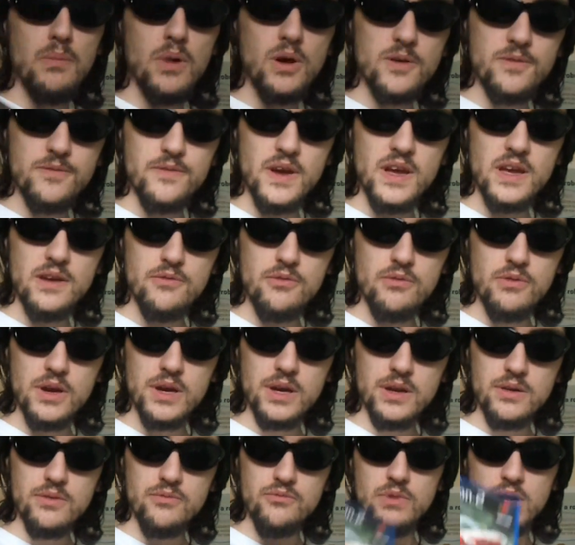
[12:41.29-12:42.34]
my
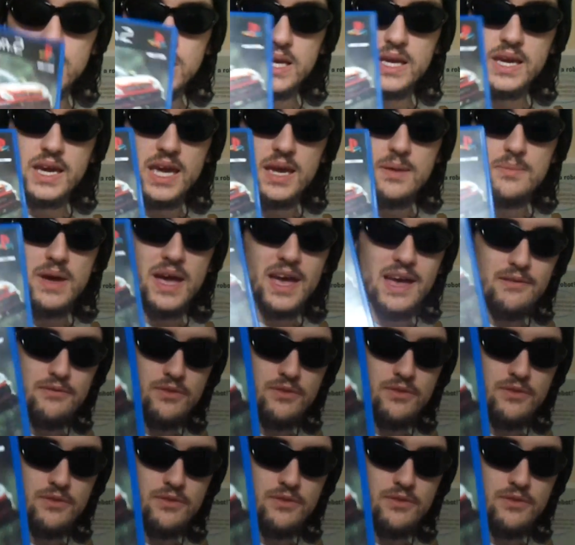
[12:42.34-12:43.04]
favourite rally game